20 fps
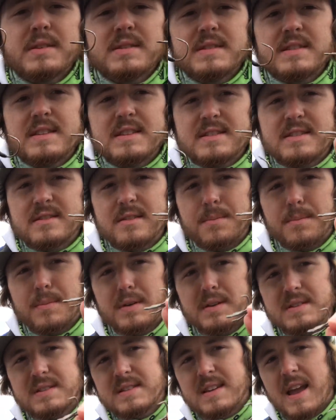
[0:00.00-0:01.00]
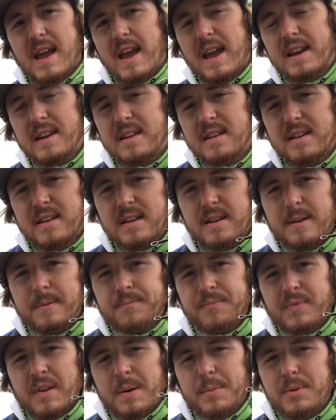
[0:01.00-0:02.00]
This is a Mustad.
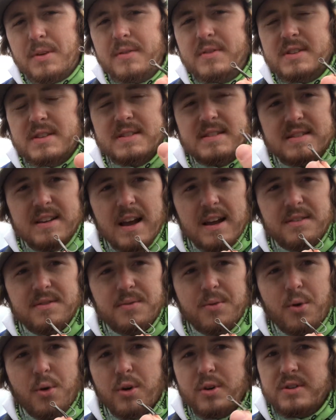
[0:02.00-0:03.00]
I believe it's a size 4,